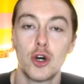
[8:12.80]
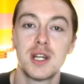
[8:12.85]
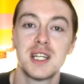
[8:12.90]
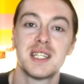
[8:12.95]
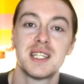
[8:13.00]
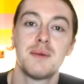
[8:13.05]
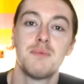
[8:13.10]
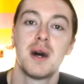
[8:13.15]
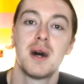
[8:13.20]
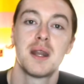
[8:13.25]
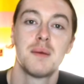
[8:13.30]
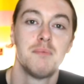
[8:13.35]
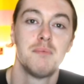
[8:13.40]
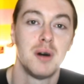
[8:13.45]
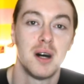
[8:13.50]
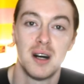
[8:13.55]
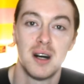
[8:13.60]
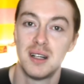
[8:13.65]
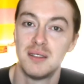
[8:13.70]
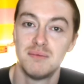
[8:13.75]
St Mirren,
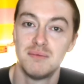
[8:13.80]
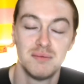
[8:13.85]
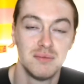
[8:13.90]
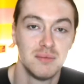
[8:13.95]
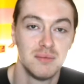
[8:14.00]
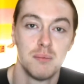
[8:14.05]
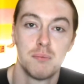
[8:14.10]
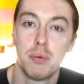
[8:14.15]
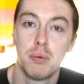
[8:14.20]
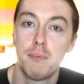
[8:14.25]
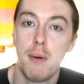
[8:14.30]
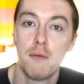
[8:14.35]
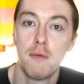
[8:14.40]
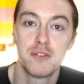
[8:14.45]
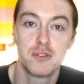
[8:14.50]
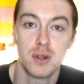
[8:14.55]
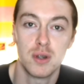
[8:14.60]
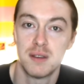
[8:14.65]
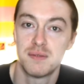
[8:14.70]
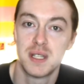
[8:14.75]
but both
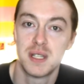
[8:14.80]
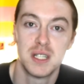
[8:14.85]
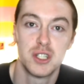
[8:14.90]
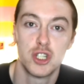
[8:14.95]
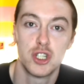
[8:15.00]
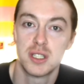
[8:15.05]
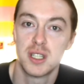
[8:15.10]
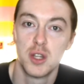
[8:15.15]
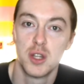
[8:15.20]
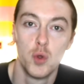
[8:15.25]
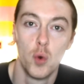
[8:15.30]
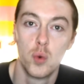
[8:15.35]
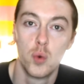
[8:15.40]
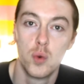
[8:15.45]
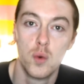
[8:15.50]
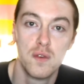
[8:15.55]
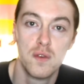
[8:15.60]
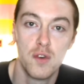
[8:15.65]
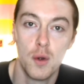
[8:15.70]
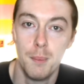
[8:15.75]
strips is just a
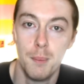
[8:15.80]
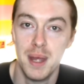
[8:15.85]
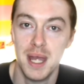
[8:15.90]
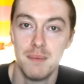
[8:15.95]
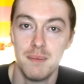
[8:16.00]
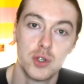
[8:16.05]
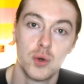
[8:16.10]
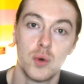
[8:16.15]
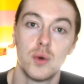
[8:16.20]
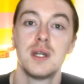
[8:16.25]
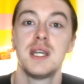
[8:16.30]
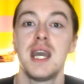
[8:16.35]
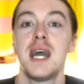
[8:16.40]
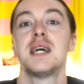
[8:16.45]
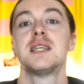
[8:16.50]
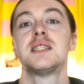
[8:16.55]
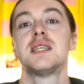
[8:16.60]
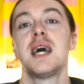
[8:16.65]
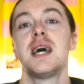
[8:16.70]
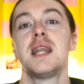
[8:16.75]
no-no from me. So
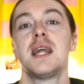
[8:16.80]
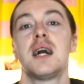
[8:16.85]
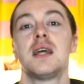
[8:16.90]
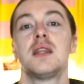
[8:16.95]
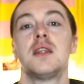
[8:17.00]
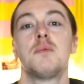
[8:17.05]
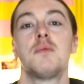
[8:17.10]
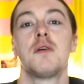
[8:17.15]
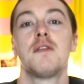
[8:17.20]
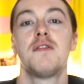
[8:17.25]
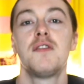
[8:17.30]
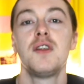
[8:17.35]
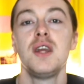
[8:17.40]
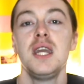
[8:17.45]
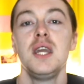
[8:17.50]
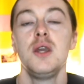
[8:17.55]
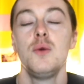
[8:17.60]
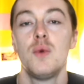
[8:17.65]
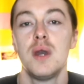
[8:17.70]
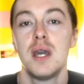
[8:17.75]
yes, in at number
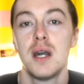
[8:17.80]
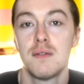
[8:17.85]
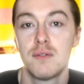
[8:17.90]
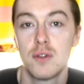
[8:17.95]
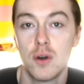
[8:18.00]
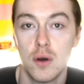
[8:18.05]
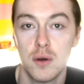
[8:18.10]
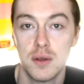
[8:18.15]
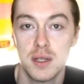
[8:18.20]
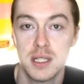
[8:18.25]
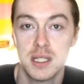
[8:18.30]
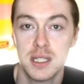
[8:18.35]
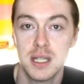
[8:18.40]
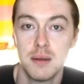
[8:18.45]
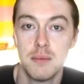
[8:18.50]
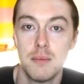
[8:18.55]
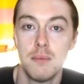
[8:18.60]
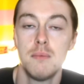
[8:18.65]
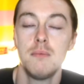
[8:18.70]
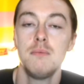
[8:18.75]
3 we have got the
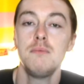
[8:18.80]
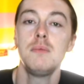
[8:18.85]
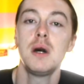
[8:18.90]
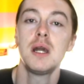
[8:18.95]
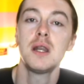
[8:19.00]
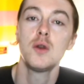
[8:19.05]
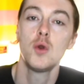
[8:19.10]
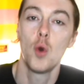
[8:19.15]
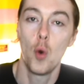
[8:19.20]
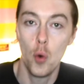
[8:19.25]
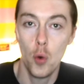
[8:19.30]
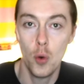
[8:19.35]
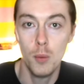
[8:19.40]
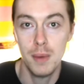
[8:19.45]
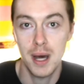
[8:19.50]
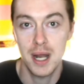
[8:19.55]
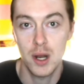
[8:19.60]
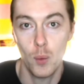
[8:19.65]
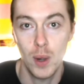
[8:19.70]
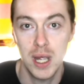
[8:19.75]
St Mirren home
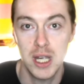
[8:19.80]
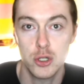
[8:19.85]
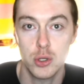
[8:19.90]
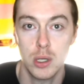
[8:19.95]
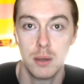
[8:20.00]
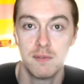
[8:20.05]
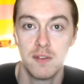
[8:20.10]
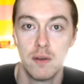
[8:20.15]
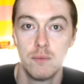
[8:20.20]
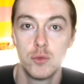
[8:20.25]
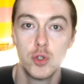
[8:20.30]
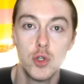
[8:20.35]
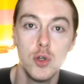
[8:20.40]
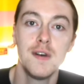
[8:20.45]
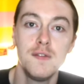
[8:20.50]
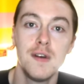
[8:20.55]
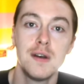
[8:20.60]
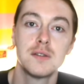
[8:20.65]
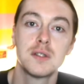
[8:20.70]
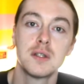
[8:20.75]
and away strip from
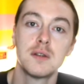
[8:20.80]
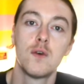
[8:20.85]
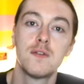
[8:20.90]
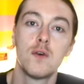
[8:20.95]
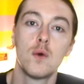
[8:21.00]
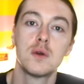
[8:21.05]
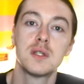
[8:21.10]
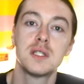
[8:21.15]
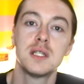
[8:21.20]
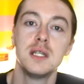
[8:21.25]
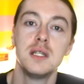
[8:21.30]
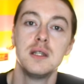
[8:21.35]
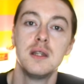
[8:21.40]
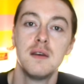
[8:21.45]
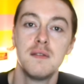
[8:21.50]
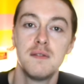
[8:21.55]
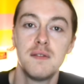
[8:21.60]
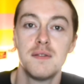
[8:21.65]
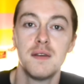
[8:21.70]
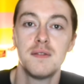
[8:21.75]
2014-15
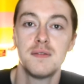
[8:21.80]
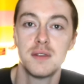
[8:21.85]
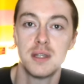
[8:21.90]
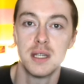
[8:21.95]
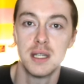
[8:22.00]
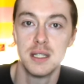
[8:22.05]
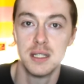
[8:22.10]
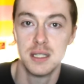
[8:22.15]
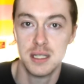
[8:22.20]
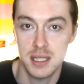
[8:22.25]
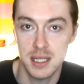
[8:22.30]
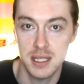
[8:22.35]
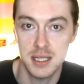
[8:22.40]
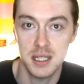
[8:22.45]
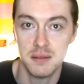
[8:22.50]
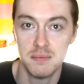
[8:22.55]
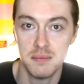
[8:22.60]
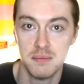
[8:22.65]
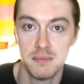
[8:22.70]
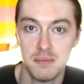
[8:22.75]
season.
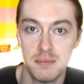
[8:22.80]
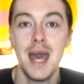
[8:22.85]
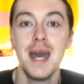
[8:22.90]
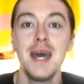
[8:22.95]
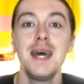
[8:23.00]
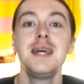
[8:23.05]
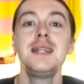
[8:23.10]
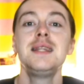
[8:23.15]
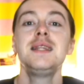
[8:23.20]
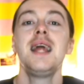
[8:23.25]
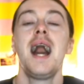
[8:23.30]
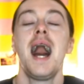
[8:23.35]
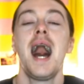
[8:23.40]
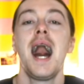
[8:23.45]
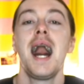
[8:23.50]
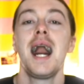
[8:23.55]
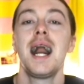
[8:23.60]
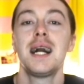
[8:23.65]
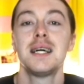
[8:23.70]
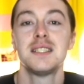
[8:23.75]
In
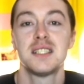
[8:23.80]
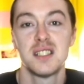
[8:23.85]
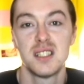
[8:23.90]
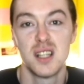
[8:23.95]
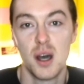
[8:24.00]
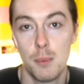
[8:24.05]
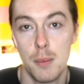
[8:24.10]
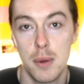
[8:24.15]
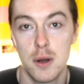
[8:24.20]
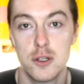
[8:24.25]
at number